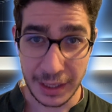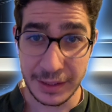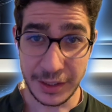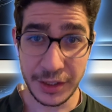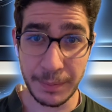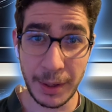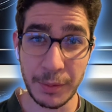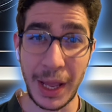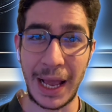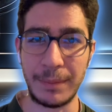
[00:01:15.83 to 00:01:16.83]
Think about
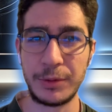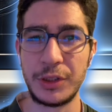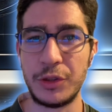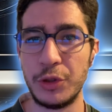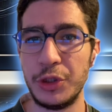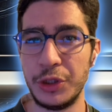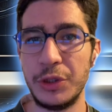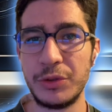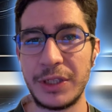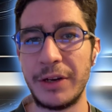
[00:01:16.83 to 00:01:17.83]
apps you
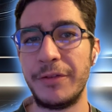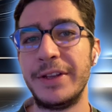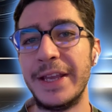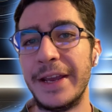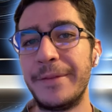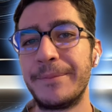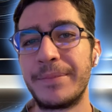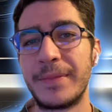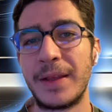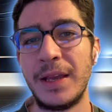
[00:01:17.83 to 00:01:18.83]
use every day.
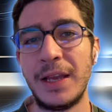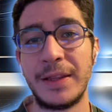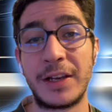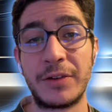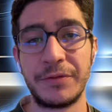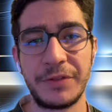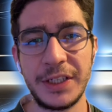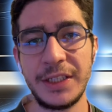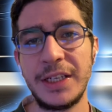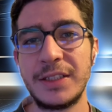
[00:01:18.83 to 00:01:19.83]
The
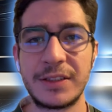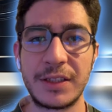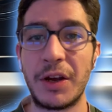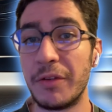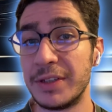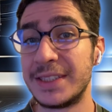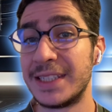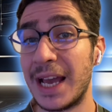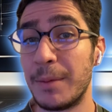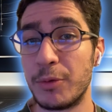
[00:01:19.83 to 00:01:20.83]
convenience of a
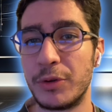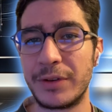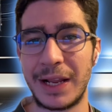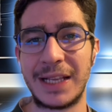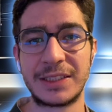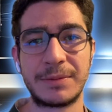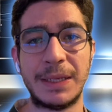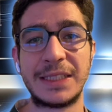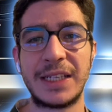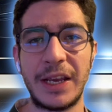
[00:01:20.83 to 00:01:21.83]
tap or glance
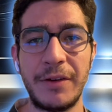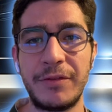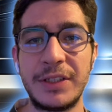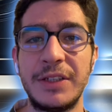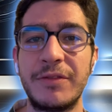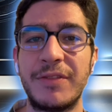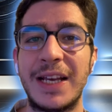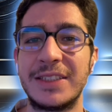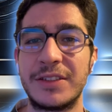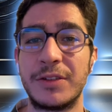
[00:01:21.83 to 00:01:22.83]
makes everything
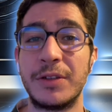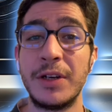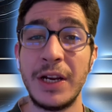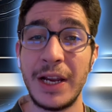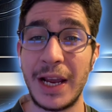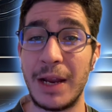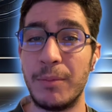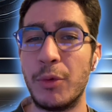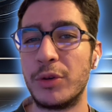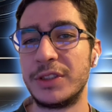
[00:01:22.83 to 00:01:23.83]
faster and
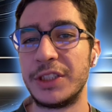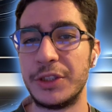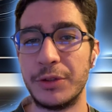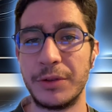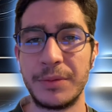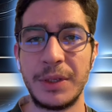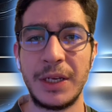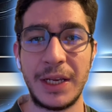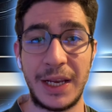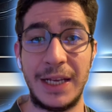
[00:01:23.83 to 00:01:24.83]
more secure.
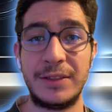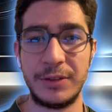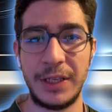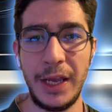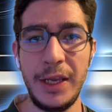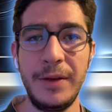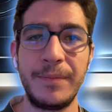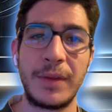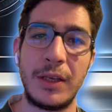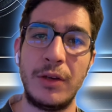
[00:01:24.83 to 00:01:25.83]
And today,
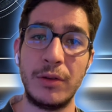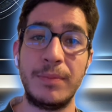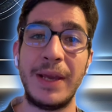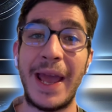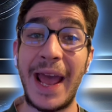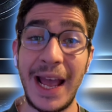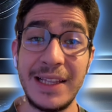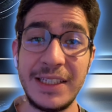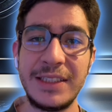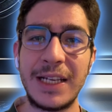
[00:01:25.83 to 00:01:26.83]
you'll be
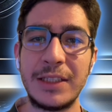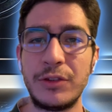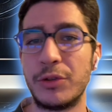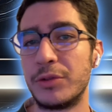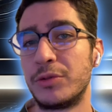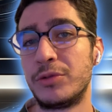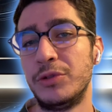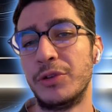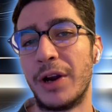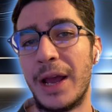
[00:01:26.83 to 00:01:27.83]
adding to
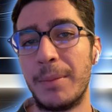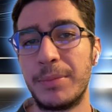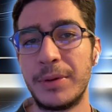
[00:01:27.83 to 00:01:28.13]
your app.